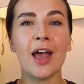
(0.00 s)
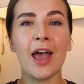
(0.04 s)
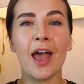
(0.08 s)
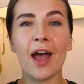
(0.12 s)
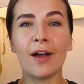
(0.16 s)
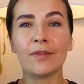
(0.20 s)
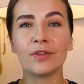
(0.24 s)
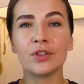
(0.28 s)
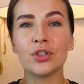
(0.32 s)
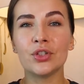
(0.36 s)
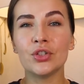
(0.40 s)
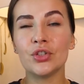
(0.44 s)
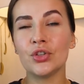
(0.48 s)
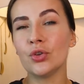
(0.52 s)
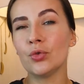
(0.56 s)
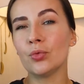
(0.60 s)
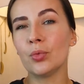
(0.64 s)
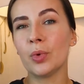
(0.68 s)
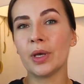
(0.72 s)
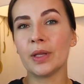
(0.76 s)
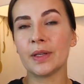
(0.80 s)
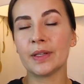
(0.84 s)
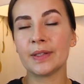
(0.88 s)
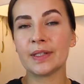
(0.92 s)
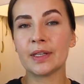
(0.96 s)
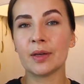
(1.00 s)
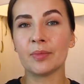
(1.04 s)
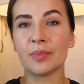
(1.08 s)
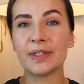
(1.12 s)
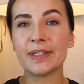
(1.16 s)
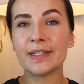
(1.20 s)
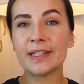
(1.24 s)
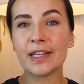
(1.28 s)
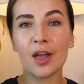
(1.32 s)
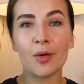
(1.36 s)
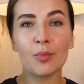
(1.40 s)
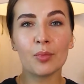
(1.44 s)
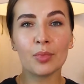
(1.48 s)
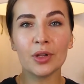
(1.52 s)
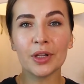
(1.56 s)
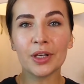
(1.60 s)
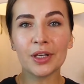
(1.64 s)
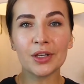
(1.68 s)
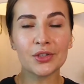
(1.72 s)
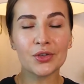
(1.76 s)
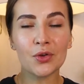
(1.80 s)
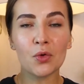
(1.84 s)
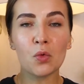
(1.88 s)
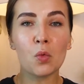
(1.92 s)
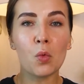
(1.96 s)
have to do with some
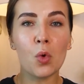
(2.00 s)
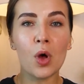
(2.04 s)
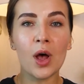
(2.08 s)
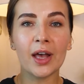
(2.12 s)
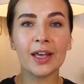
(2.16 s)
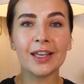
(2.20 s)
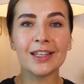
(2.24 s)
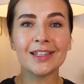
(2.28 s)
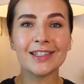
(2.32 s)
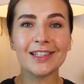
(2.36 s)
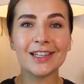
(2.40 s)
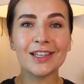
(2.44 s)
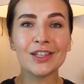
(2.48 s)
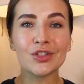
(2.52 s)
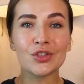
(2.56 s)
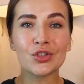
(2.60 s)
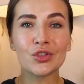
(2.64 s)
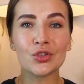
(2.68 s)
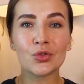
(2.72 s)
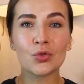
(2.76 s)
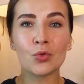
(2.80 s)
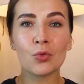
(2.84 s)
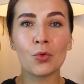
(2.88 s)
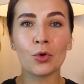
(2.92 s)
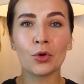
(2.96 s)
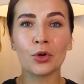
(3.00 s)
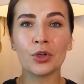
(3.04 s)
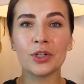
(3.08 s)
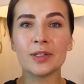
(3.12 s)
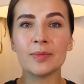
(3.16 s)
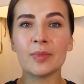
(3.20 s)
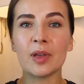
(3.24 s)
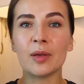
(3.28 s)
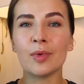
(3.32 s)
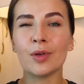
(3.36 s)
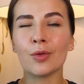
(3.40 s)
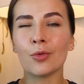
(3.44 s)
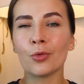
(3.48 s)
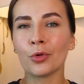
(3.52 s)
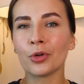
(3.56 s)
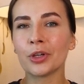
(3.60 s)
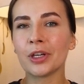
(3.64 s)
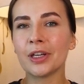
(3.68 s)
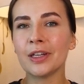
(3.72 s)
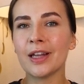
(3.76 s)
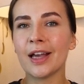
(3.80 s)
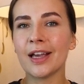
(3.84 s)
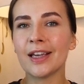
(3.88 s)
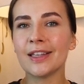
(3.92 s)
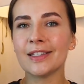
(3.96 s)
samplings of wines in stores, maybe
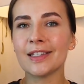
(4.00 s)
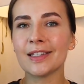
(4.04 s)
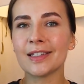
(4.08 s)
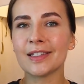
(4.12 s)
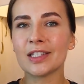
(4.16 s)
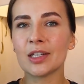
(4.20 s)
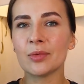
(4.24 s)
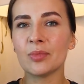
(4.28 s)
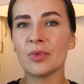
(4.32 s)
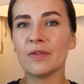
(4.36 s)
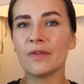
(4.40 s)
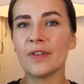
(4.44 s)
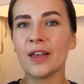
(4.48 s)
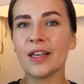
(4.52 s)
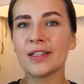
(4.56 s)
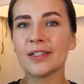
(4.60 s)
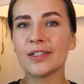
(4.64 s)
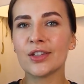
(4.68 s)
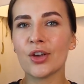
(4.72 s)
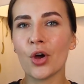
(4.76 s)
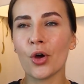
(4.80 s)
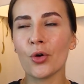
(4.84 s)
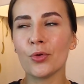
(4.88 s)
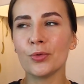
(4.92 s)
organizing some events,